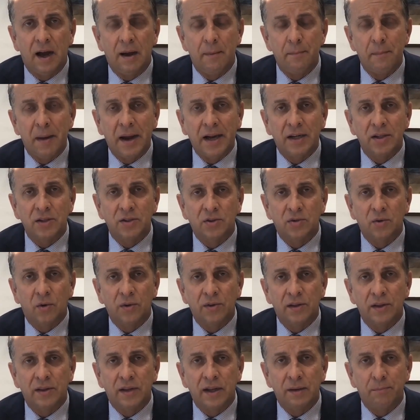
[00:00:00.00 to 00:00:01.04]
making sure
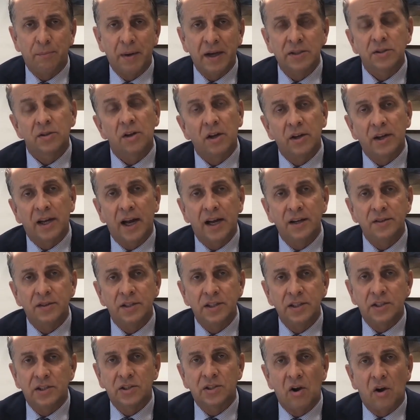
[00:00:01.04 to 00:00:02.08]
that the best location
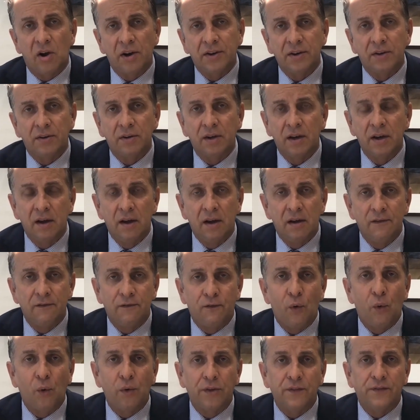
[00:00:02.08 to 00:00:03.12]
is sited
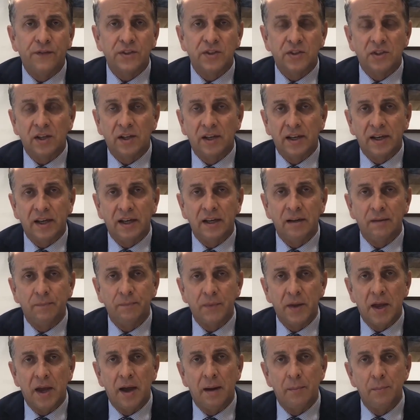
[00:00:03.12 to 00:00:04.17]
for the facility
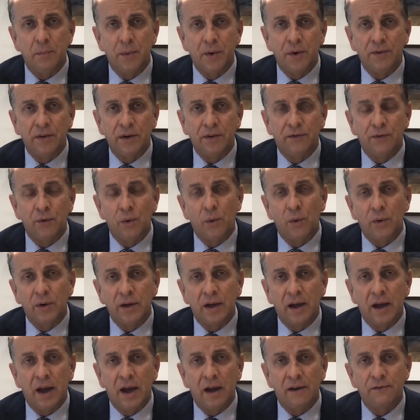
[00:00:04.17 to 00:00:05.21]
moving forward
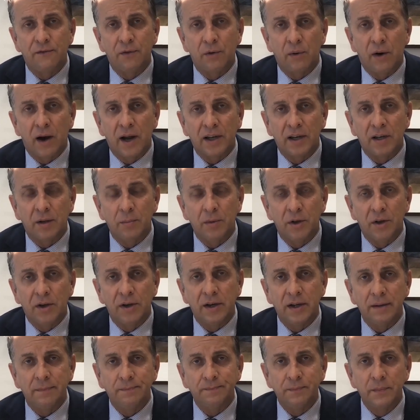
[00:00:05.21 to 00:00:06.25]
for our
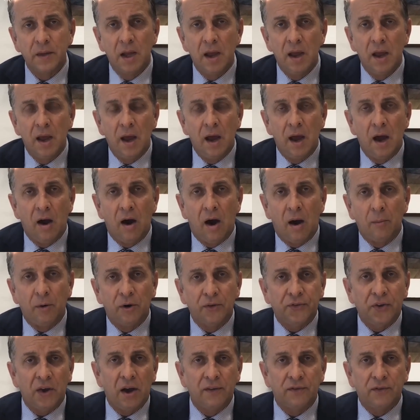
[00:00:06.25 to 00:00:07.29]
community. I'm
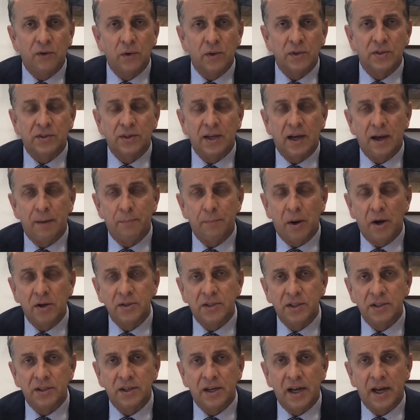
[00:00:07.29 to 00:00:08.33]
also, of course,
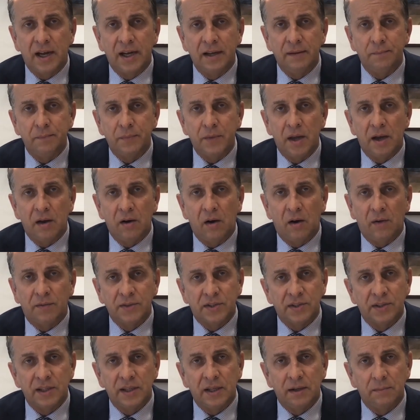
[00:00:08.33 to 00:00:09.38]
posting today,
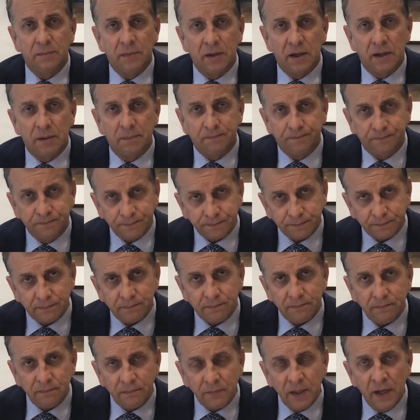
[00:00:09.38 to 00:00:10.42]
obviously,
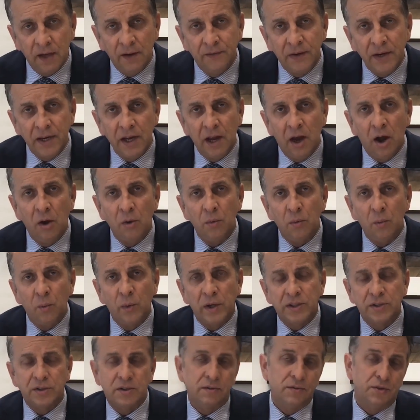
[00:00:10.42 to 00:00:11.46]
a video
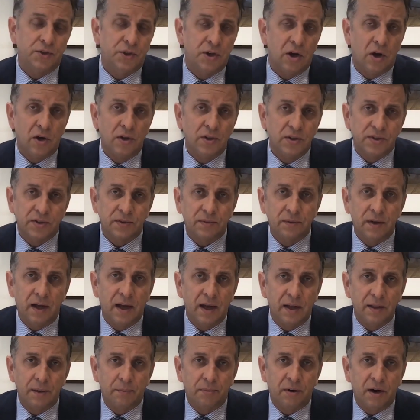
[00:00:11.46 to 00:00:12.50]
which shows
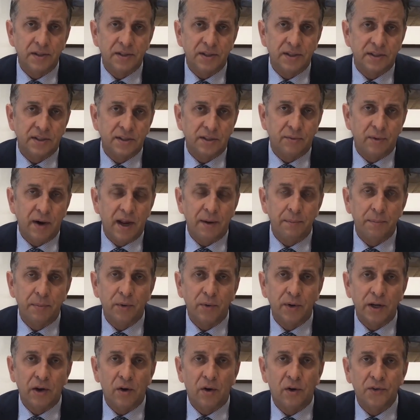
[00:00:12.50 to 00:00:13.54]
the processes around
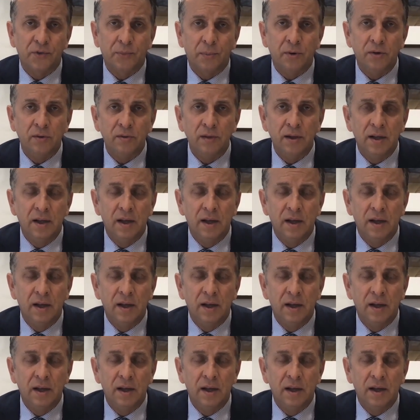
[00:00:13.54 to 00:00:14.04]
building a hospital.